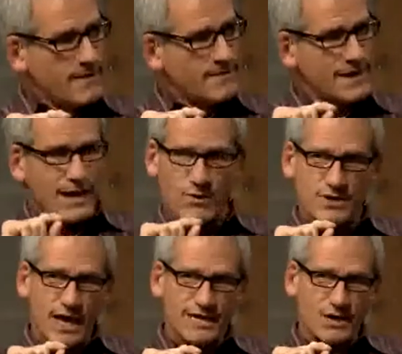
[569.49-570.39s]
that I will
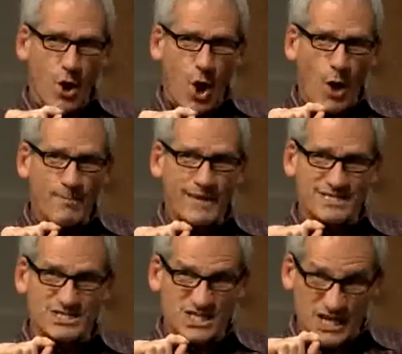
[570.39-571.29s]
not at all be
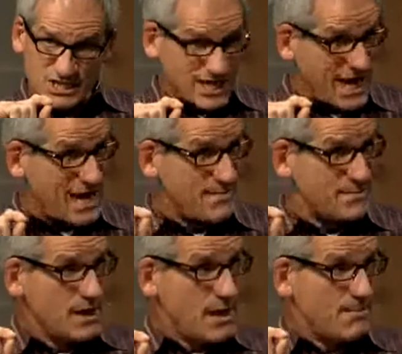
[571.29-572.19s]

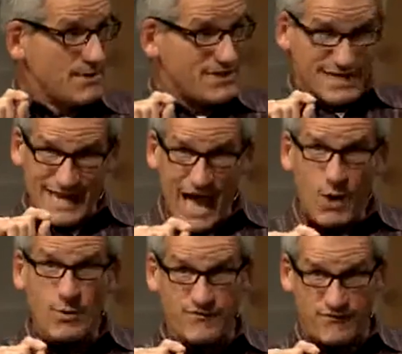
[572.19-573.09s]
ashamed, but that
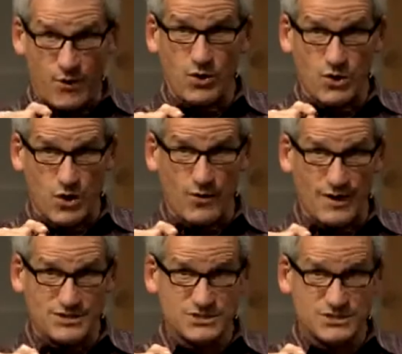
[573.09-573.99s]
now with full
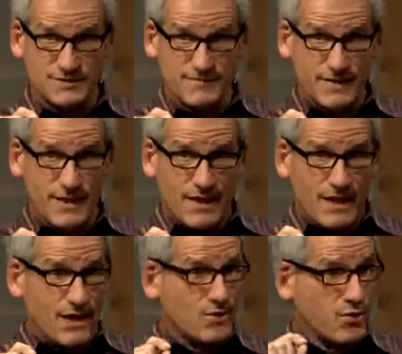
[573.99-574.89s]
courage
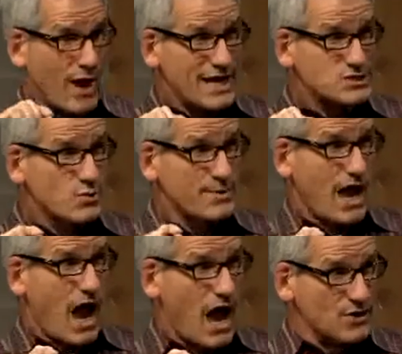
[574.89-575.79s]
Christ will be
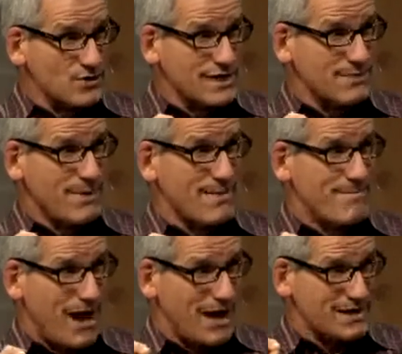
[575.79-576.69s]
honored in my
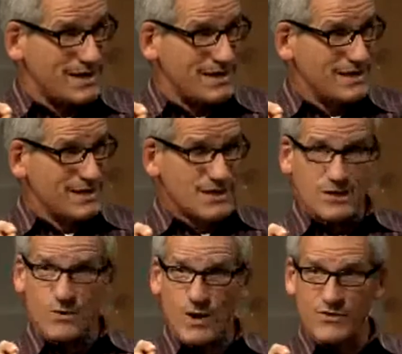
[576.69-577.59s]
body,
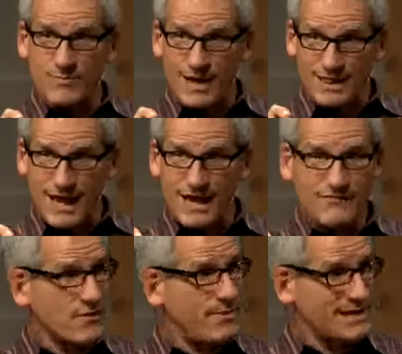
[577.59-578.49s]
whether by
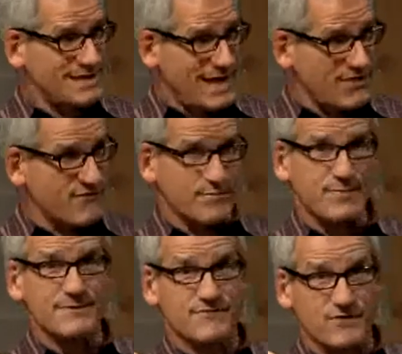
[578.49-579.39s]
life or by death, for,
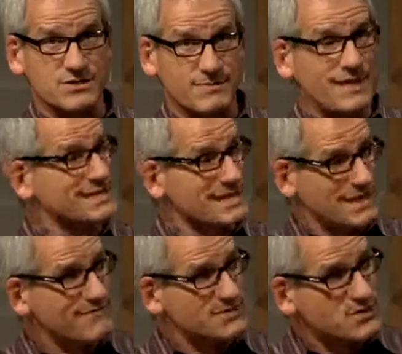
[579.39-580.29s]
for to me to
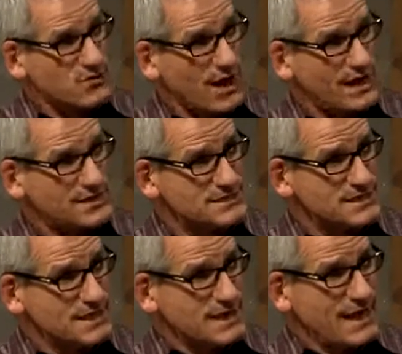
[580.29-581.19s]
live as Christ
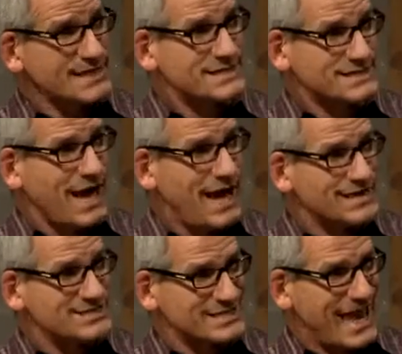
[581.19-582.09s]
and to die
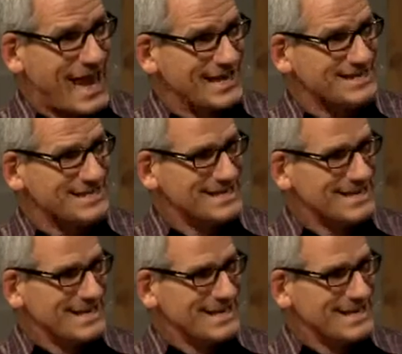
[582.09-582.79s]
as gain.